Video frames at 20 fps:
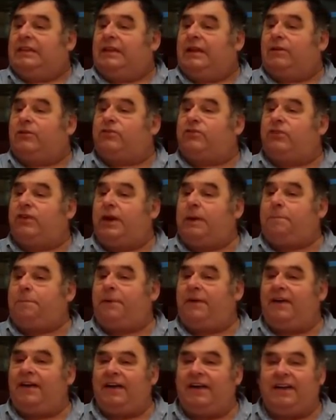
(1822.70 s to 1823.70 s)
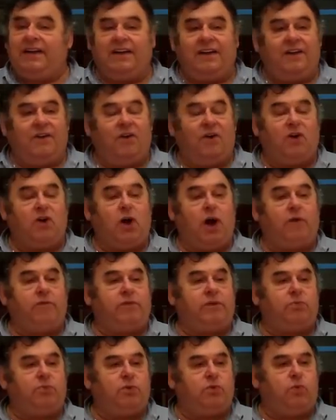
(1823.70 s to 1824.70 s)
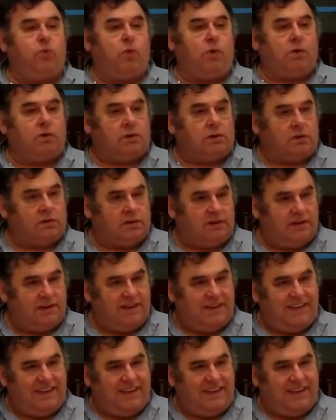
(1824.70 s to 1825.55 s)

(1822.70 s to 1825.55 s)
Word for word: Now, sheep are covered with wool.